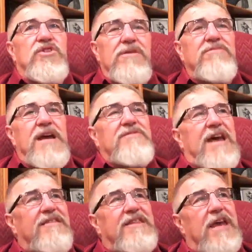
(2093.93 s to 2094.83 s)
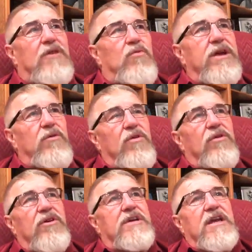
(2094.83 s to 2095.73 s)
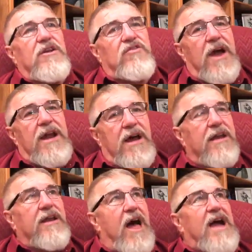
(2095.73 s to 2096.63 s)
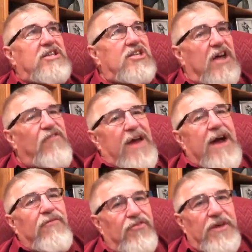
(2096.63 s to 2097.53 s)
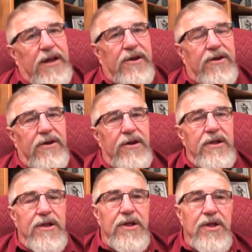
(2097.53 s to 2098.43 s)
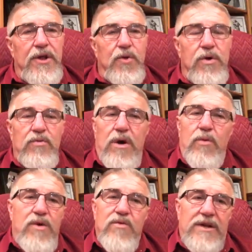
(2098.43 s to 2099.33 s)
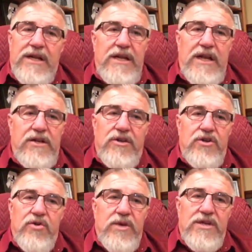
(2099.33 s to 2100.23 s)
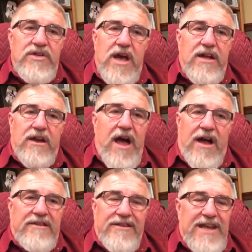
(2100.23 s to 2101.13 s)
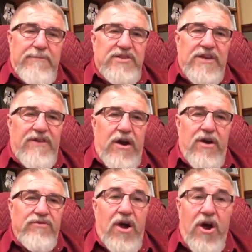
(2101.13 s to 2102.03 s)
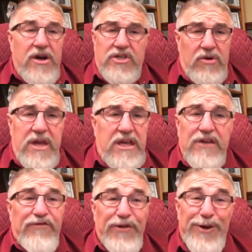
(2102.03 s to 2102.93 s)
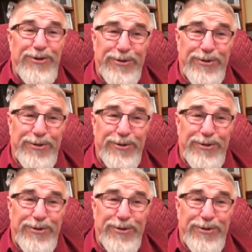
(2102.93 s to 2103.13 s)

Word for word: sometimes I think we, we're looking to try to unlock stuff out there when what we really need to do is unlock the depths of our own hearts so he can flow